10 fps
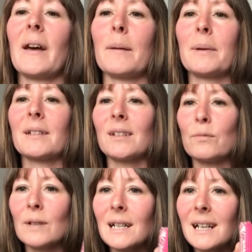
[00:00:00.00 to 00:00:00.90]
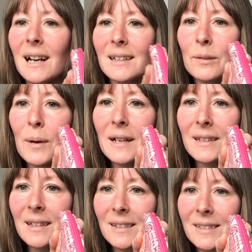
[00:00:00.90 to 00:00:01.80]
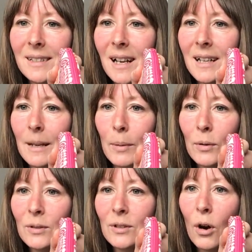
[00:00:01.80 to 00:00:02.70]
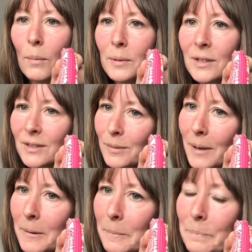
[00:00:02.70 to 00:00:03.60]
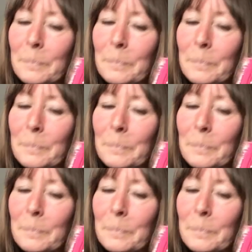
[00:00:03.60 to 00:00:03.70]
because I really like the way that that's slightly box topped as well.